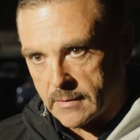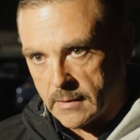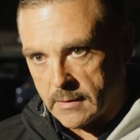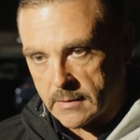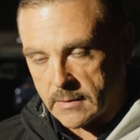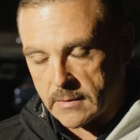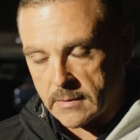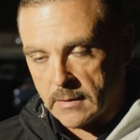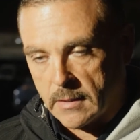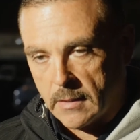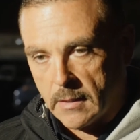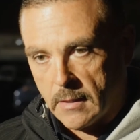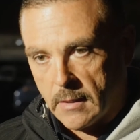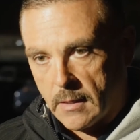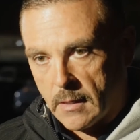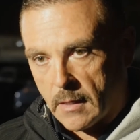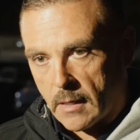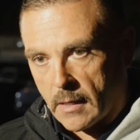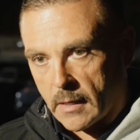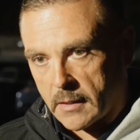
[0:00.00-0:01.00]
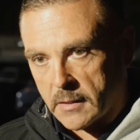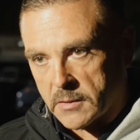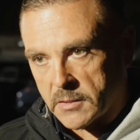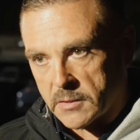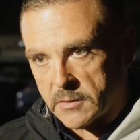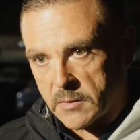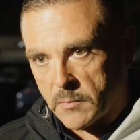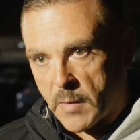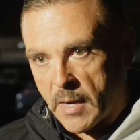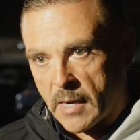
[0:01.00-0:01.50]
this, I can
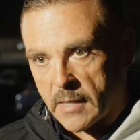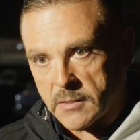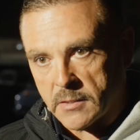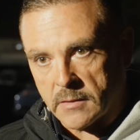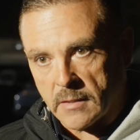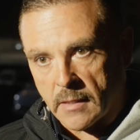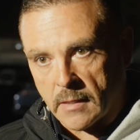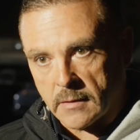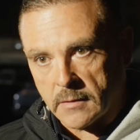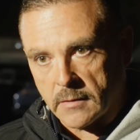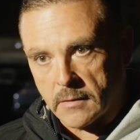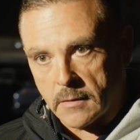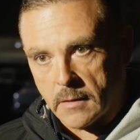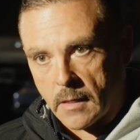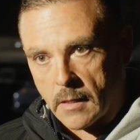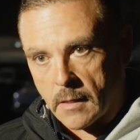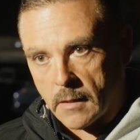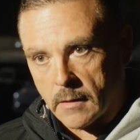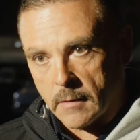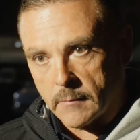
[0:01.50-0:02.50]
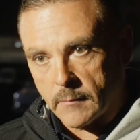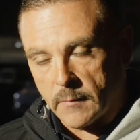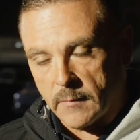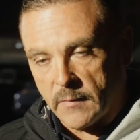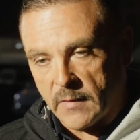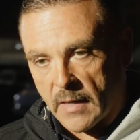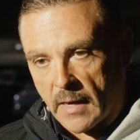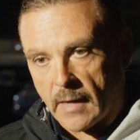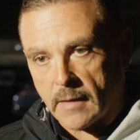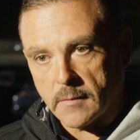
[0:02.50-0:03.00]
just imagine that
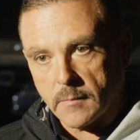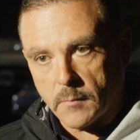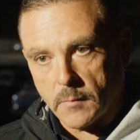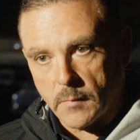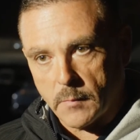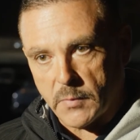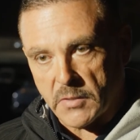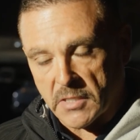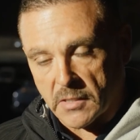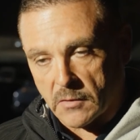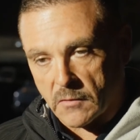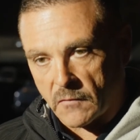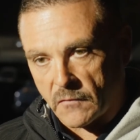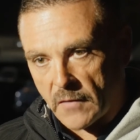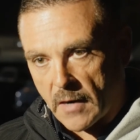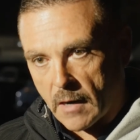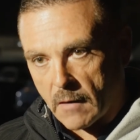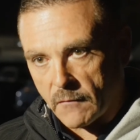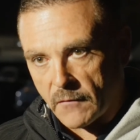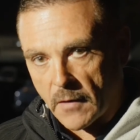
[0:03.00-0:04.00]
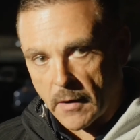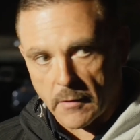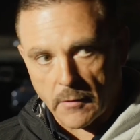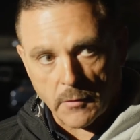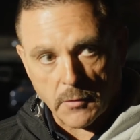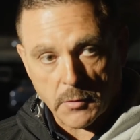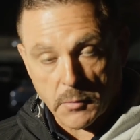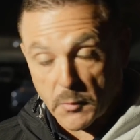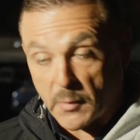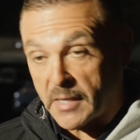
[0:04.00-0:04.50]
that particular
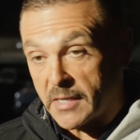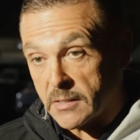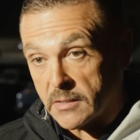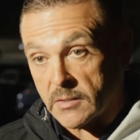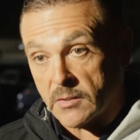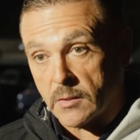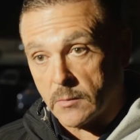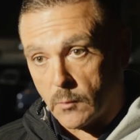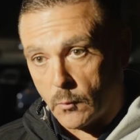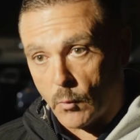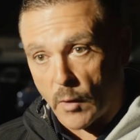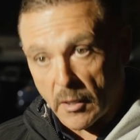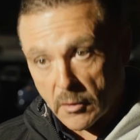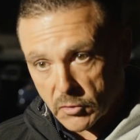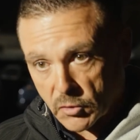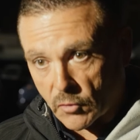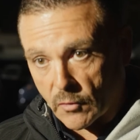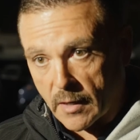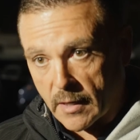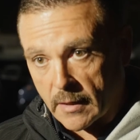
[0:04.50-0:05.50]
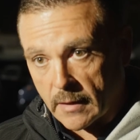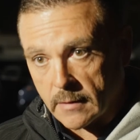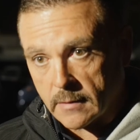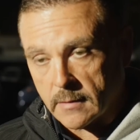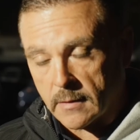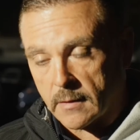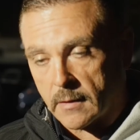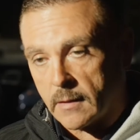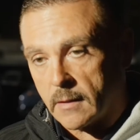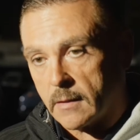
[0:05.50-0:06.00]
firefighter, who is well trained
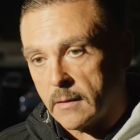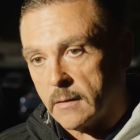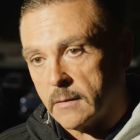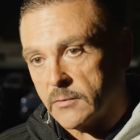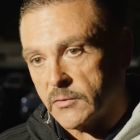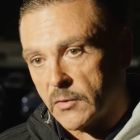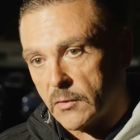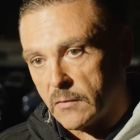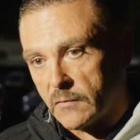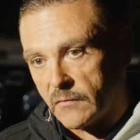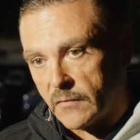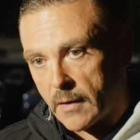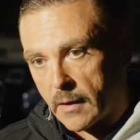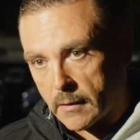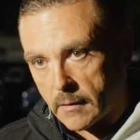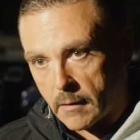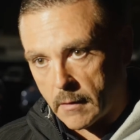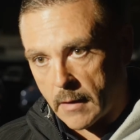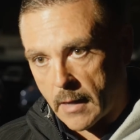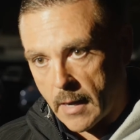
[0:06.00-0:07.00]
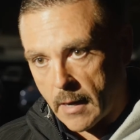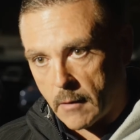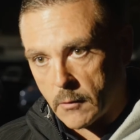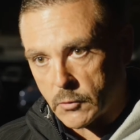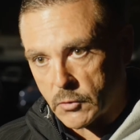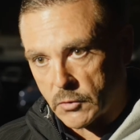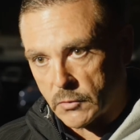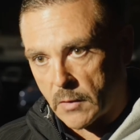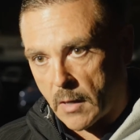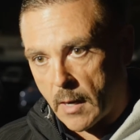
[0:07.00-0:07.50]
and certified on how
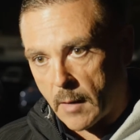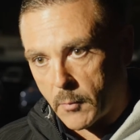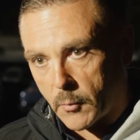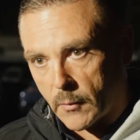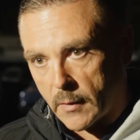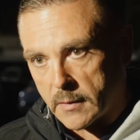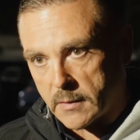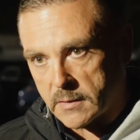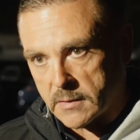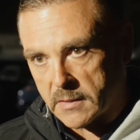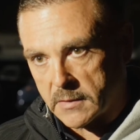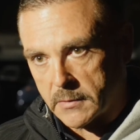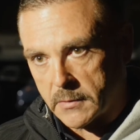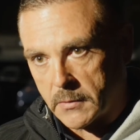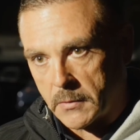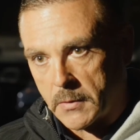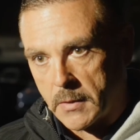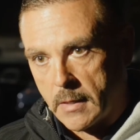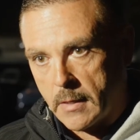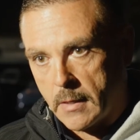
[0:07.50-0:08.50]
to operate the tiller,